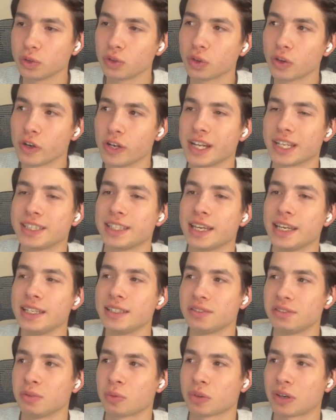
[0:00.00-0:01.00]
to connect
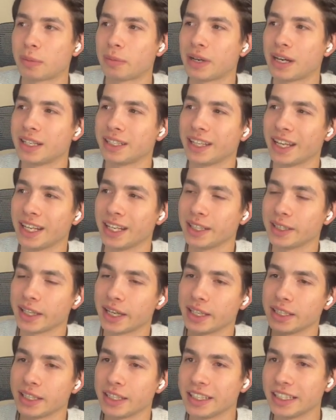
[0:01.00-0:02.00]
Instagram and
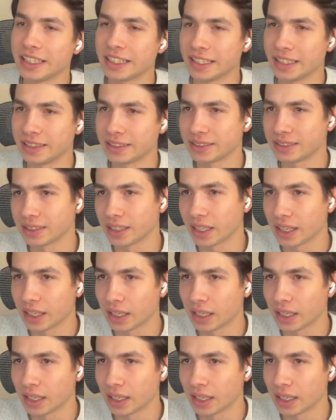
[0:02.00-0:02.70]
n8n is